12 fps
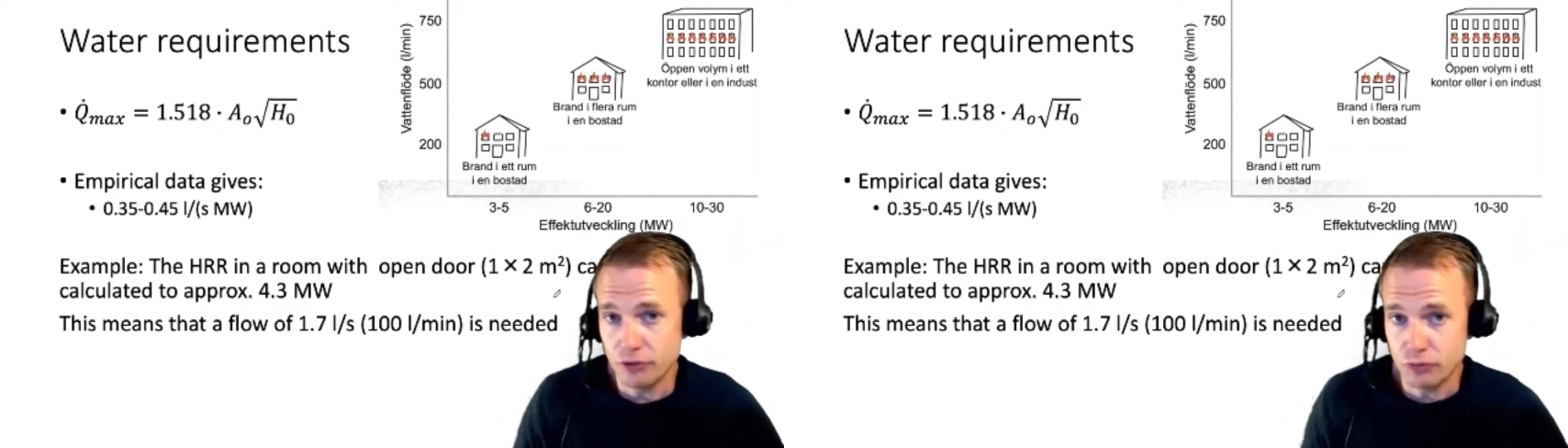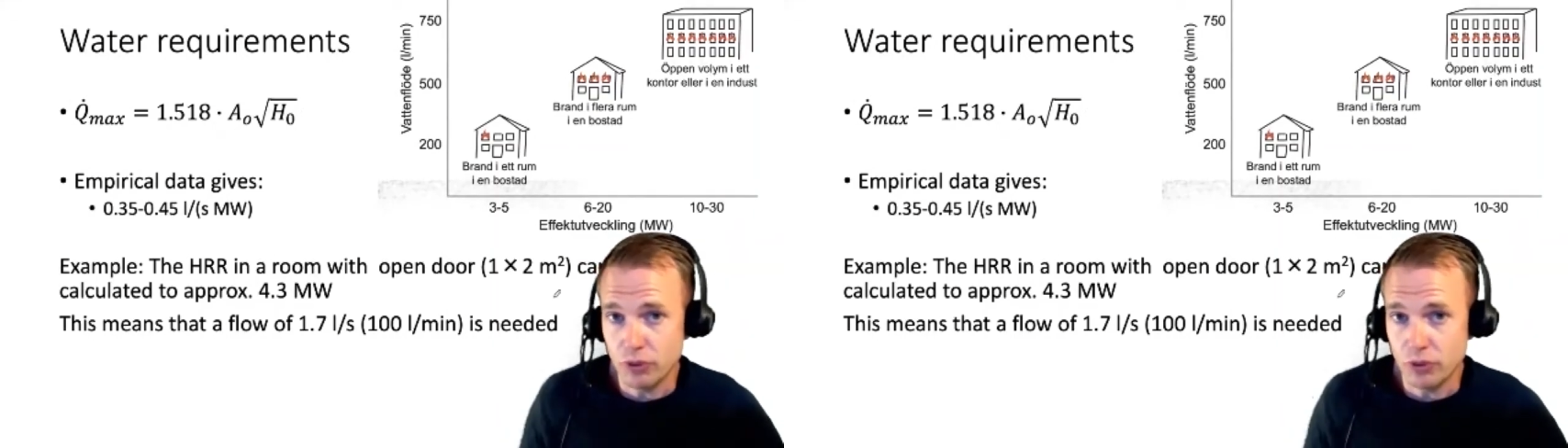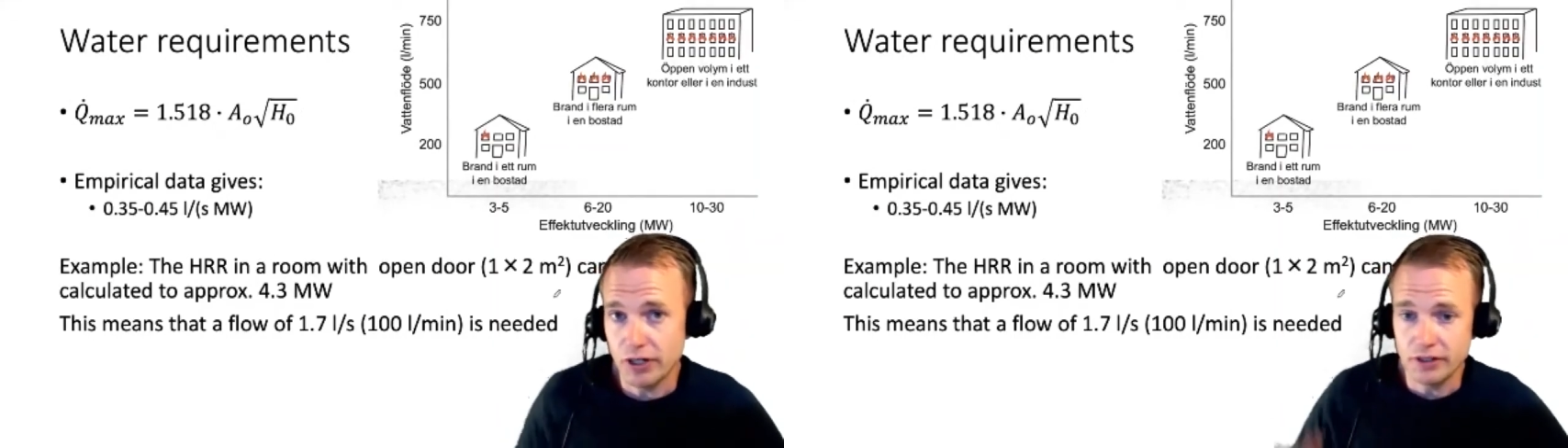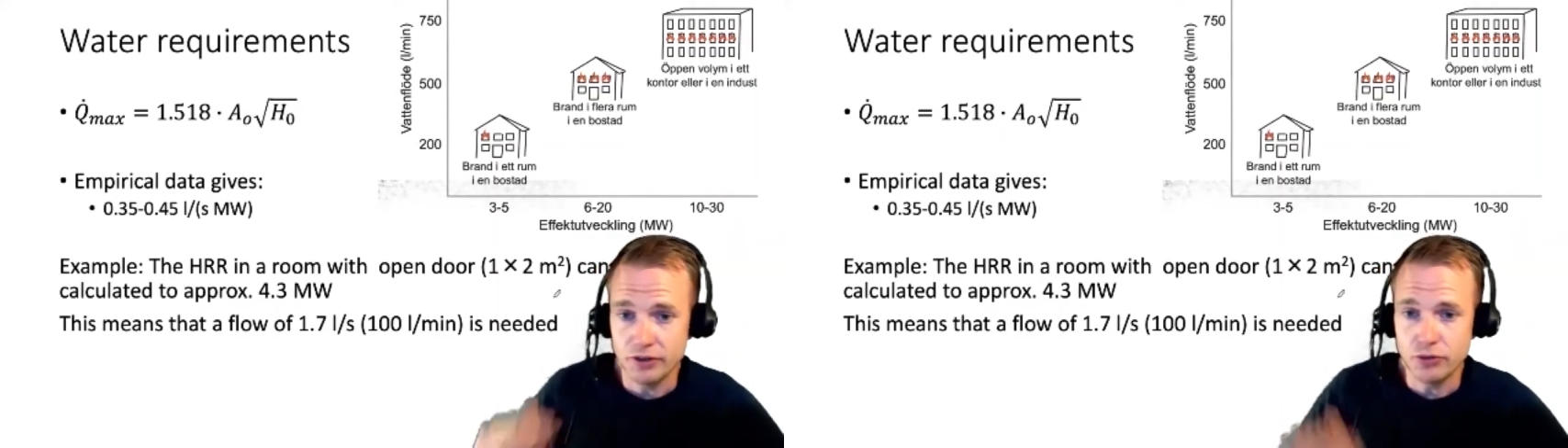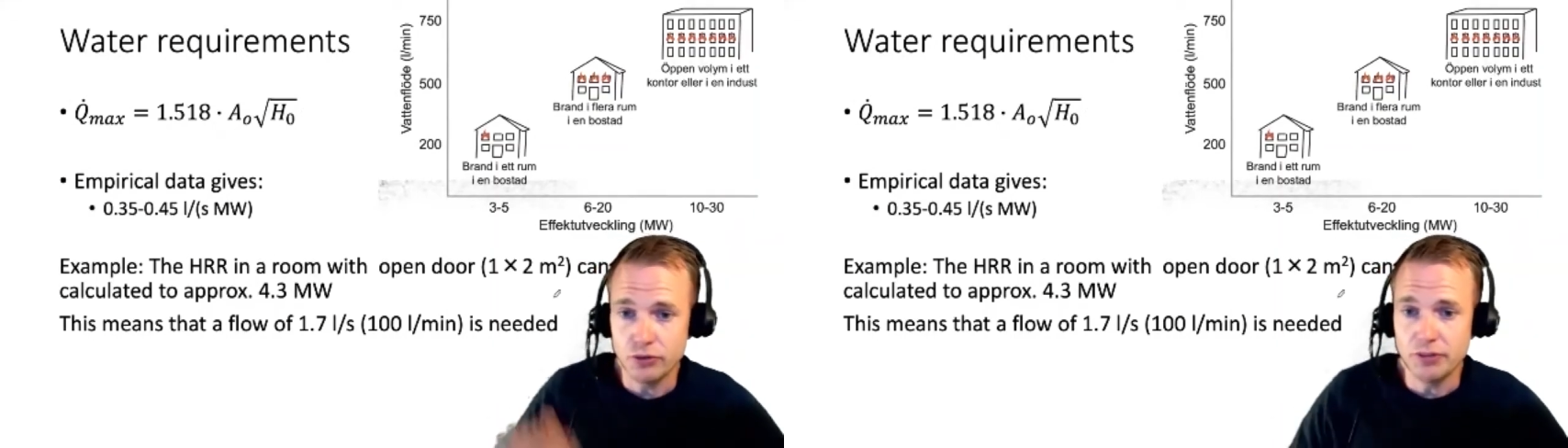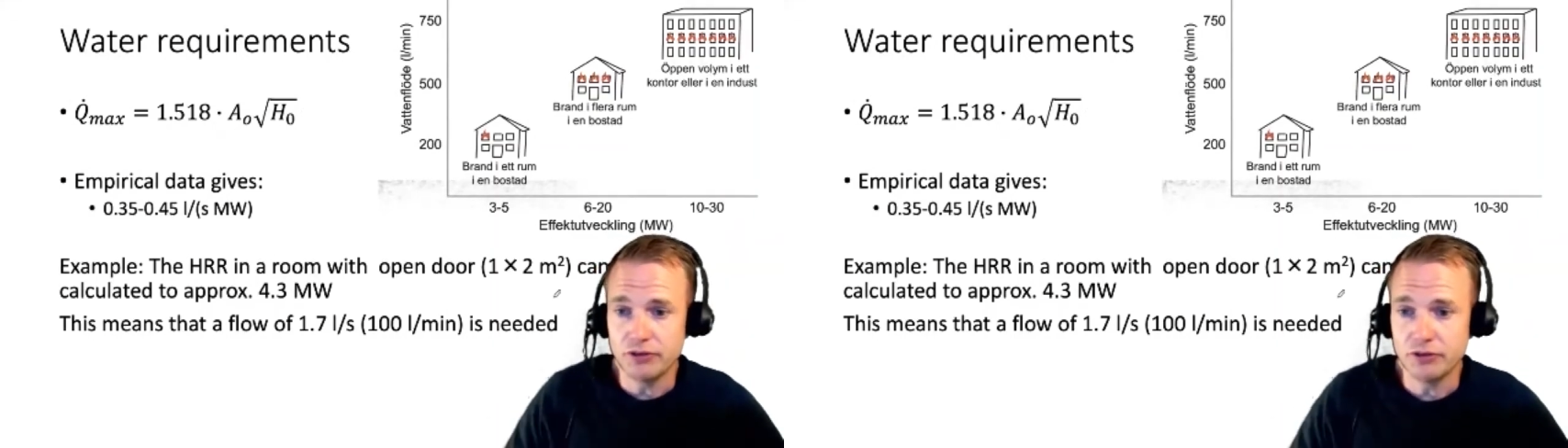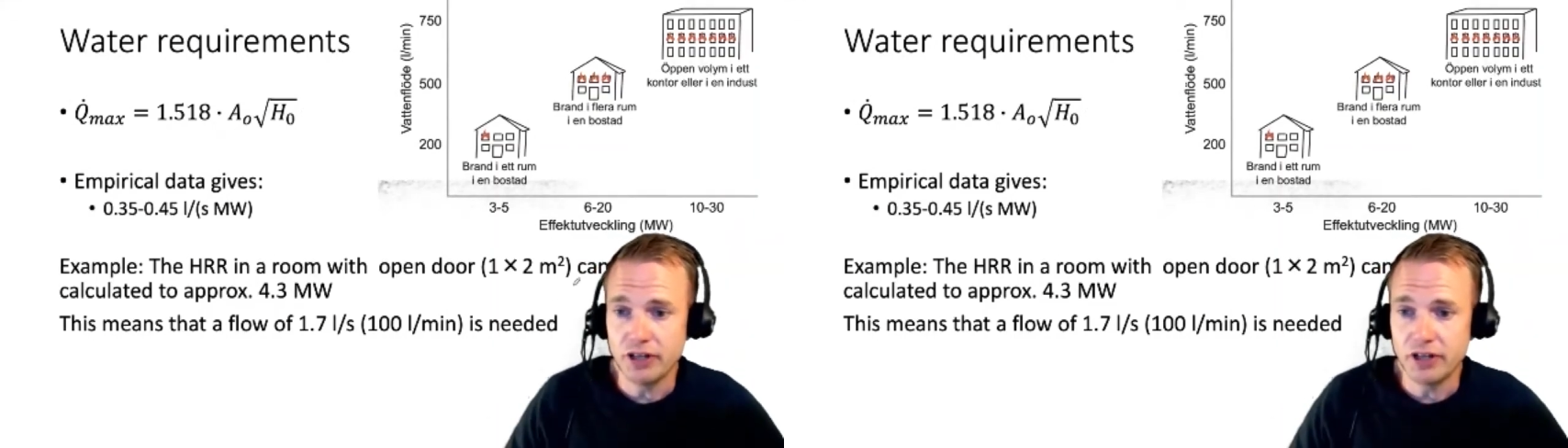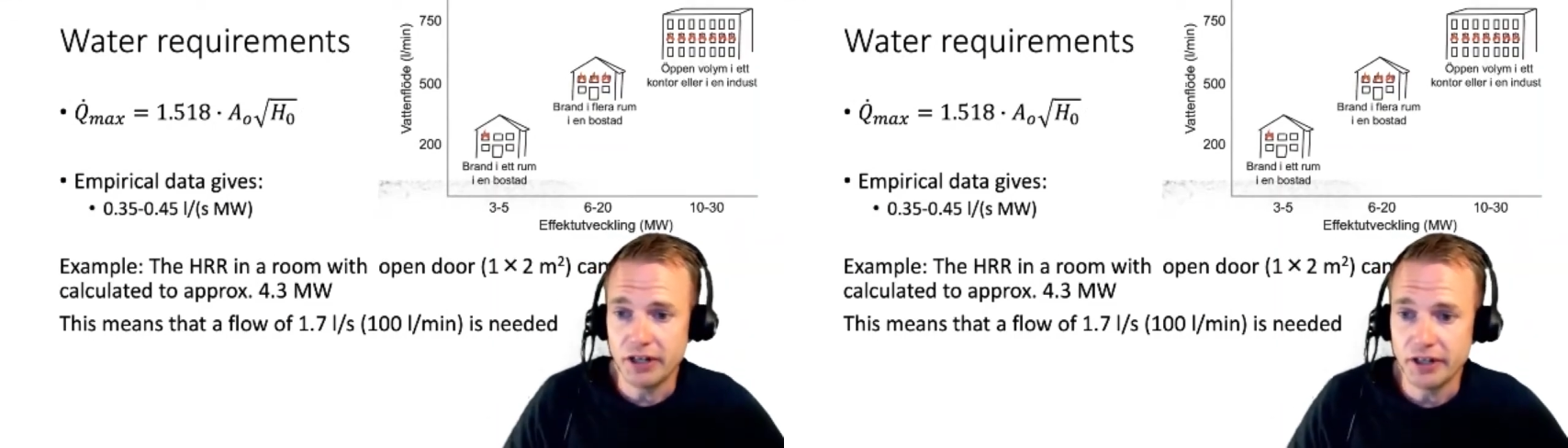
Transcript: wide and 2 meters high.